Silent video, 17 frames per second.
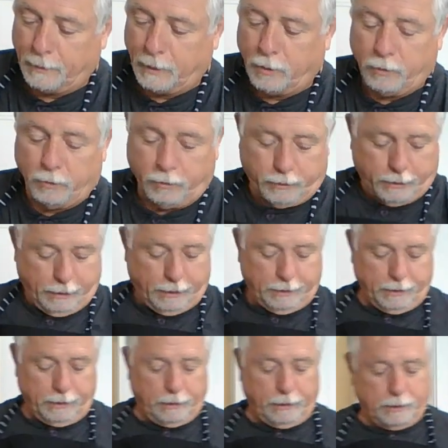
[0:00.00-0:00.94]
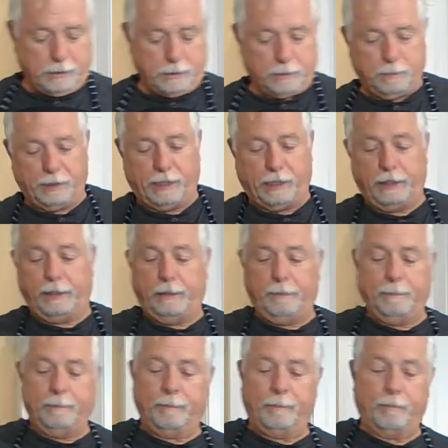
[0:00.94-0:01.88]
Okay, I think that's about
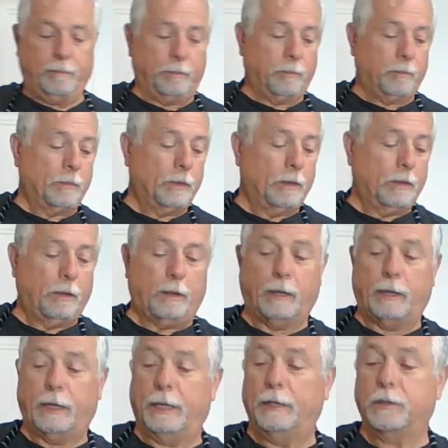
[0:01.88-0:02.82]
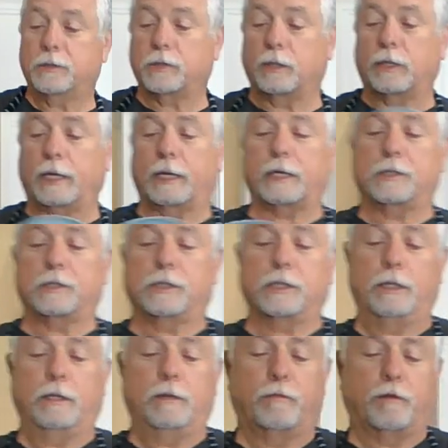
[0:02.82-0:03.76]
it. All right, so like I
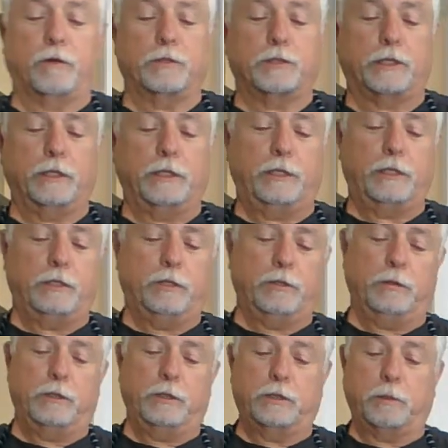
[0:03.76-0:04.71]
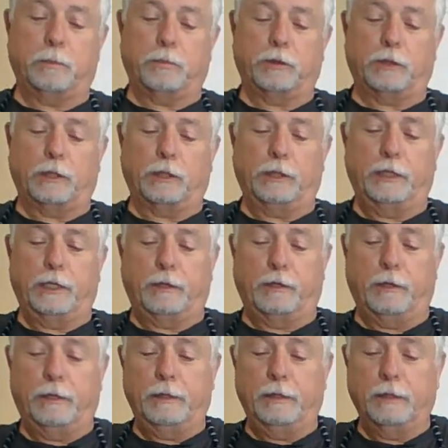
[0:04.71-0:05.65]
said, first thing you do is you put the lid
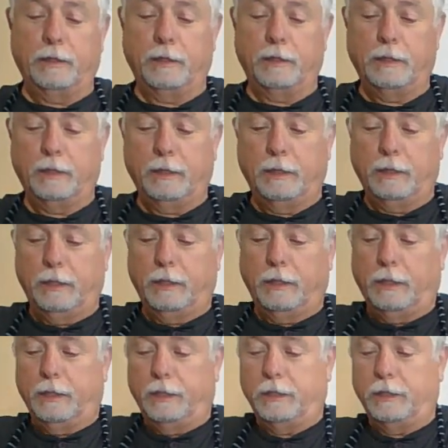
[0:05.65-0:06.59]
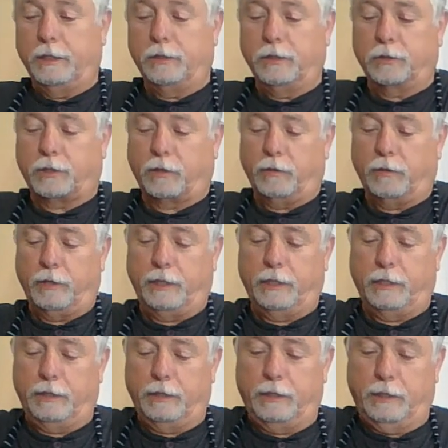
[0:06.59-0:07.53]
on, and then you turn
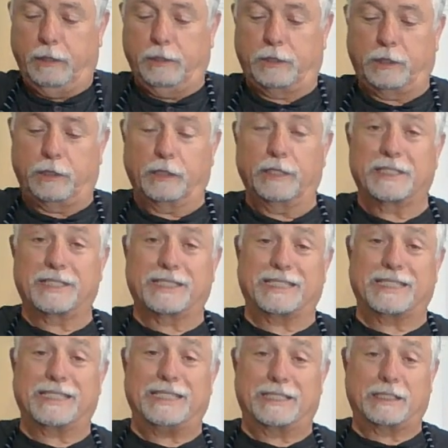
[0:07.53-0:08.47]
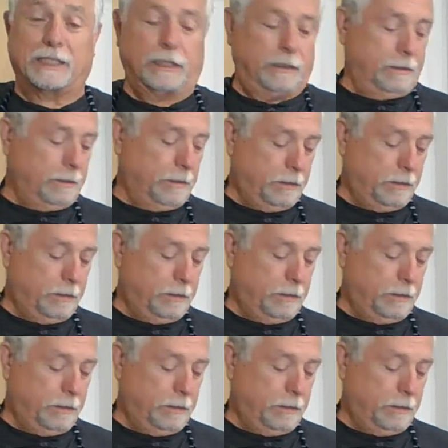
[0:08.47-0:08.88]
it until it seats.